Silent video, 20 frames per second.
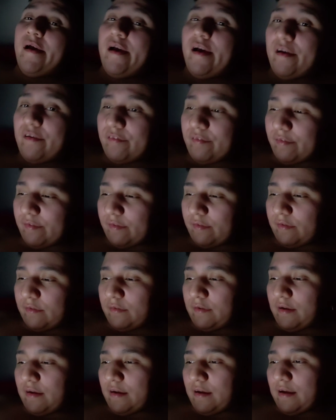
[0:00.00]
bath,
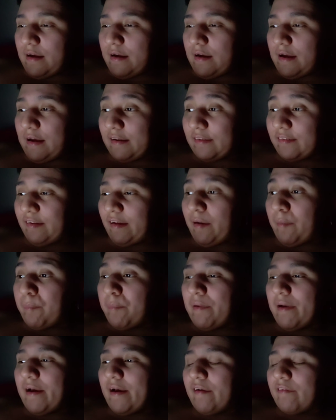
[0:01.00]
I could take a
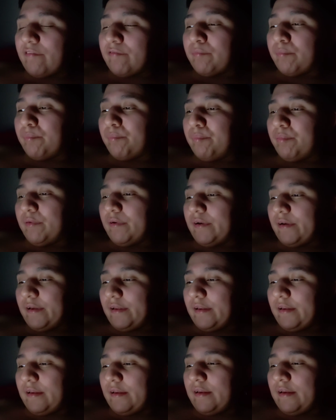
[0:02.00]
bath,
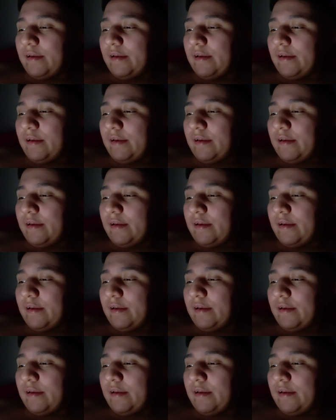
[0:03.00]
but